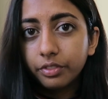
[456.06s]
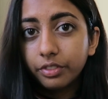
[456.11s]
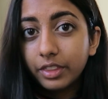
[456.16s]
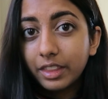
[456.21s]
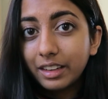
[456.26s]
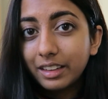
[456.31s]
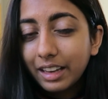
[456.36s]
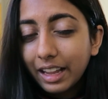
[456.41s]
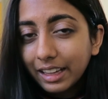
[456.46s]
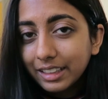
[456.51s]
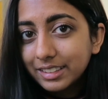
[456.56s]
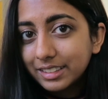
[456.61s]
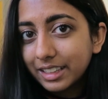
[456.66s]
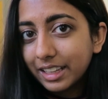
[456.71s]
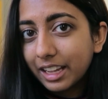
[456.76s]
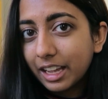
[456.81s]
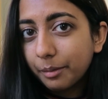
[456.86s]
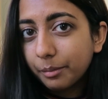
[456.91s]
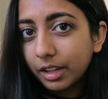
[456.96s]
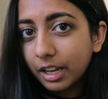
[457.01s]
The next
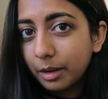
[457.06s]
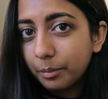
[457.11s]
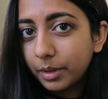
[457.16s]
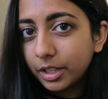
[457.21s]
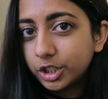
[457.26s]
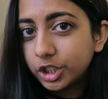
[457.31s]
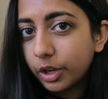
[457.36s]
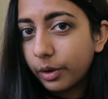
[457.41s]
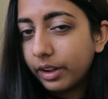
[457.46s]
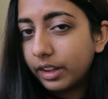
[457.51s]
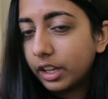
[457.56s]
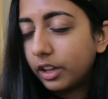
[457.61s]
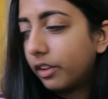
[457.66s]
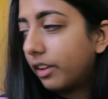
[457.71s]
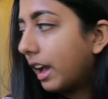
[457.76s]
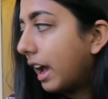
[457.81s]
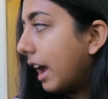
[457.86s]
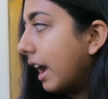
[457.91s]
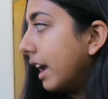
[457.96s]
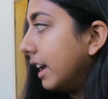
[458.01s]
thing I'm going to be showing you
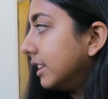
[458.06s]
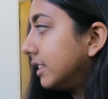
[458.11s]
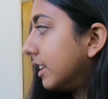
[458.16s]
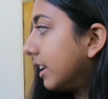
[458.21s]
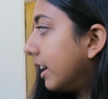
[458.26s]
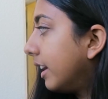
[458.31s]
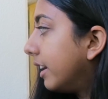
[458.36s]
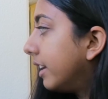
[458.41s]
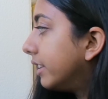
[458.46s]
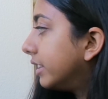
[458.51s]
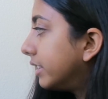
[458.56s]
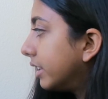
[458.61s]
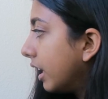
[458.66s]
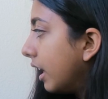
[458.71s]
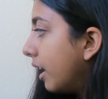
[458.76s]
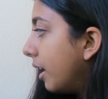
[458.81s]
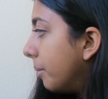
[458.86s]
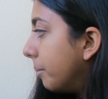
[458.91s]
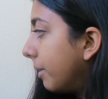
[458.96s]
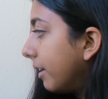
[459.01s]
guys is
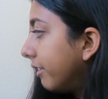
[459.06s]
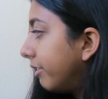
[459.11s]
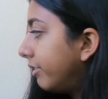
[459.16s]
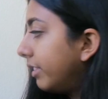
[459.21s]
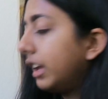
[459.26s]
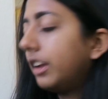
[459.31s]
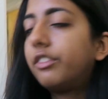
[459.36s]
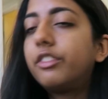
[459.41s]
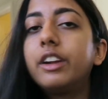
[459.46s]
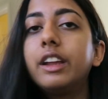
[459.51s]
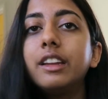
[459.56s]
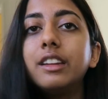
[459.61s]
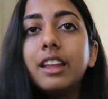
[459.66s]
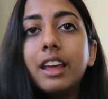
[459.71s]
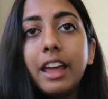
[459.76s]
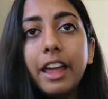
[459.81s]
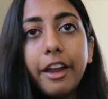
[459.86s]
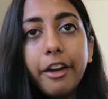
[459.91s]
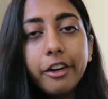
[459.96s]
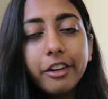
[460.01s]
my favorite
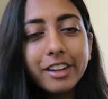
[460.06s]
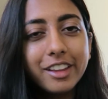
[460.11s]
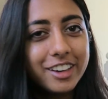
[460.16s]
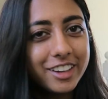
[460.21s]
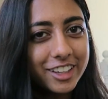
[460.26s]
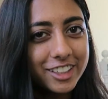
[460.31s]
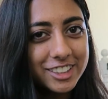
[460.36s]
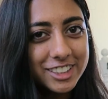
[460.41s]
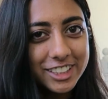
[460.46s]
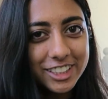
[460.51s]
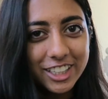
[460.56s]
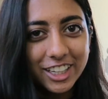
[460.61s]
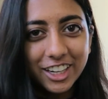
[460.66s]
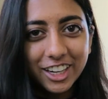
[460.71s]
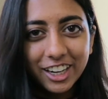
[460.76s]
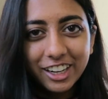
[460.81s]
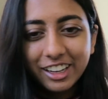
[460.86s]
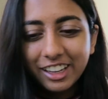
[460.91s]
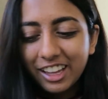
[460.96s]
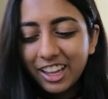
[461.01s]
hair
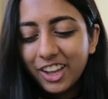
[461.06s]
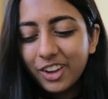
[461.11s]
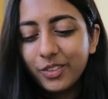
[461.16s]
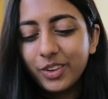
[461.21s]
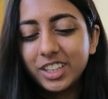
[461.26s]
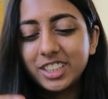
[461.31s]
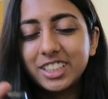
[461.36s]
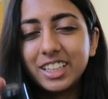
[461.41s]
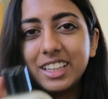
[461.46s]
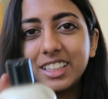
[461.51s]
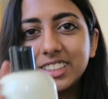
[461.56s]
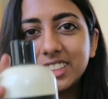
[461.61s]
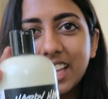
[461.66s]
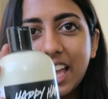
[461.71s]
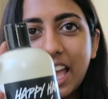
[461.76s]
conditioner, which is